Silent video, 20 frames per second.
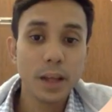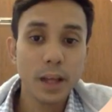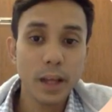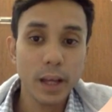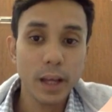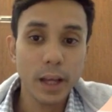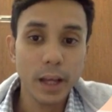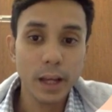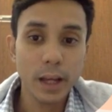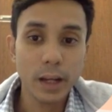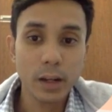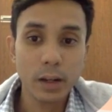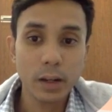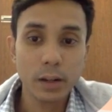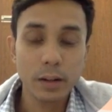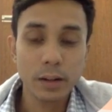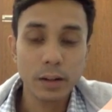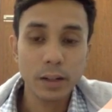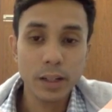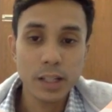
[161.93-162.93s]

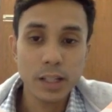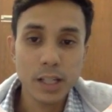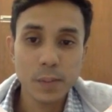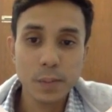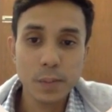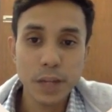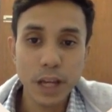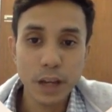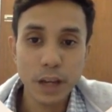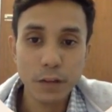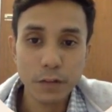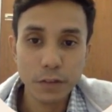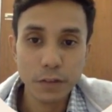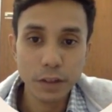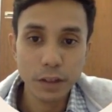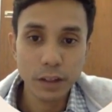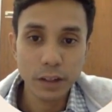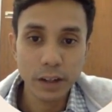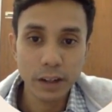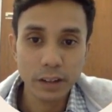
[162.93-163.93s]
And this
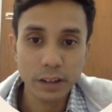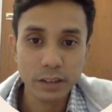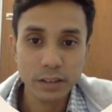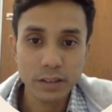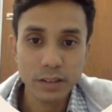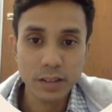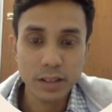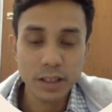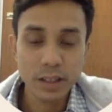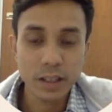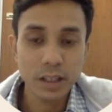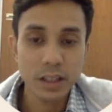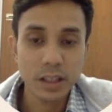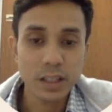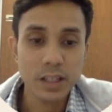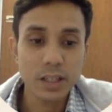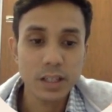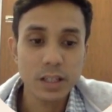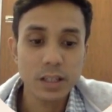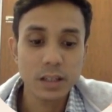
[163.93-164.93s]
behavior characteristic
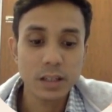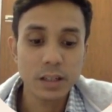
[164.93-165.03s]
is